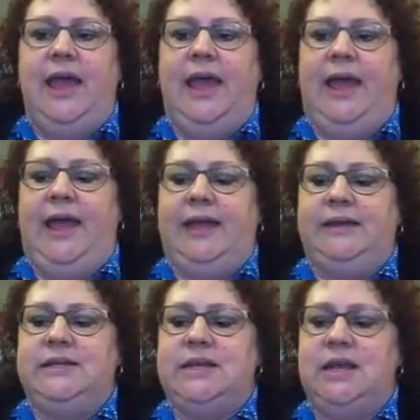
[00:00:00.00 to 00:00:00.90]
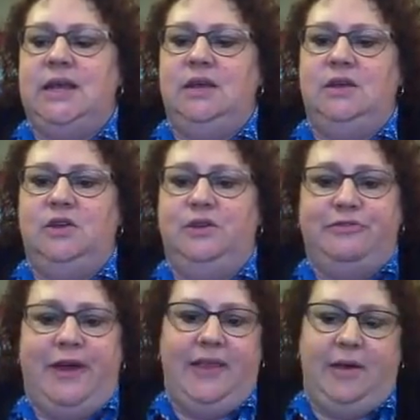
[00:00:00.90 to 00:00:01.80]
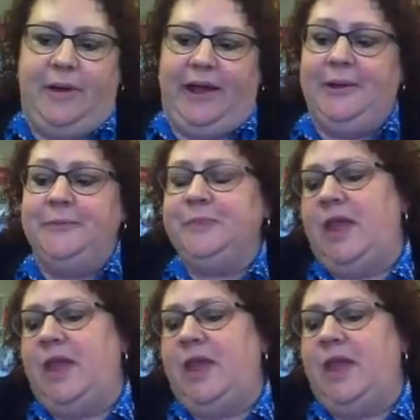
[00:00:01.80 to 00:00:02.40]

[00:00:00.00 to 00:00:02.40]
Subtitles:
and he unified the empire.